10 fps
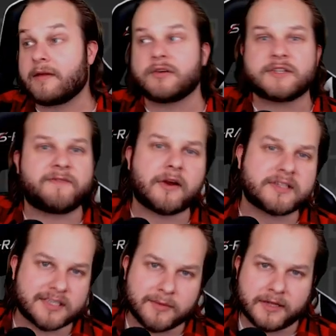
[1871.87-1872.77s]
and also very
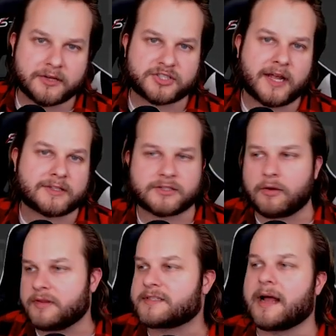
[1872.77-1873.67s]
simulator chat
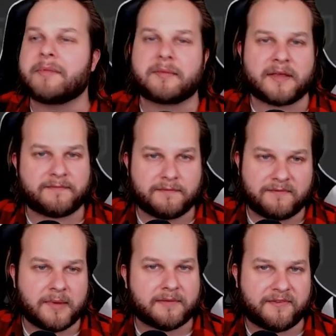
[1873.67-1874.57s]
so listen i'm not a big
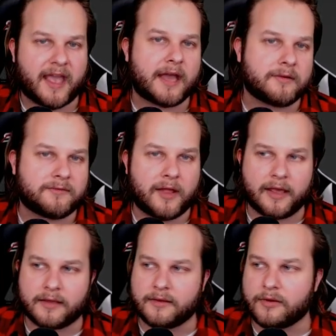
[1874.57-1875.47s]
big fan of
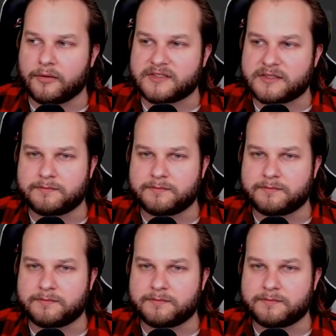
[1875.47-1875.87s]
like you know